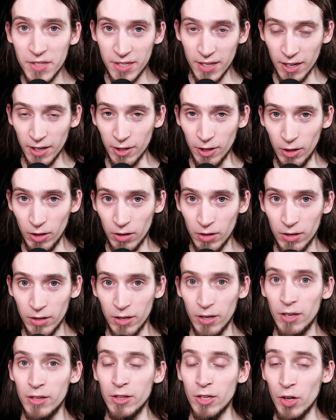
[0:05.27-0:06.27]
single.
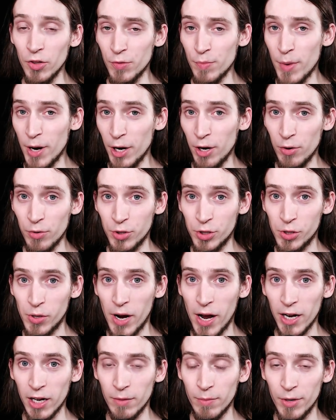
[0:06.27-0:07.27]
Not my own
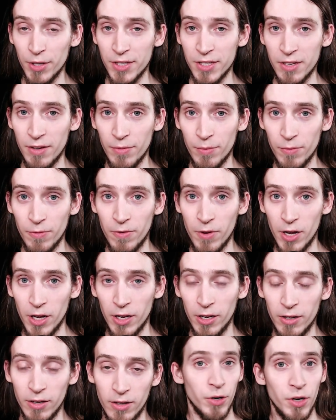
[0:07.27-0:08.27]
track, but
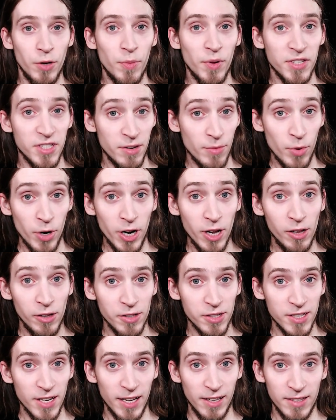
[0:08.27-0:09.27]
something created by someone
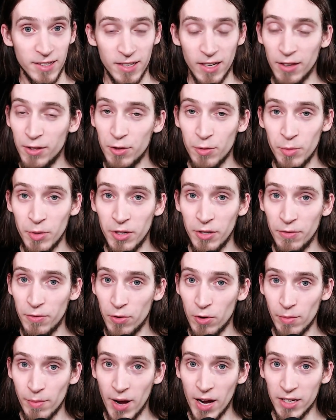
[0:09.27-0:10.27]
else and sent to me
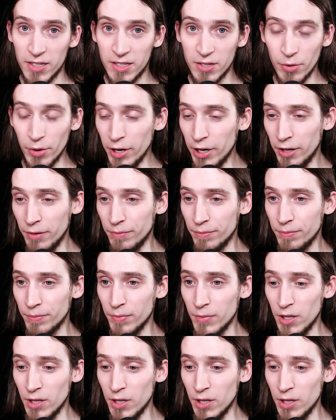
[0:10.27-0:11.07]
for mastering.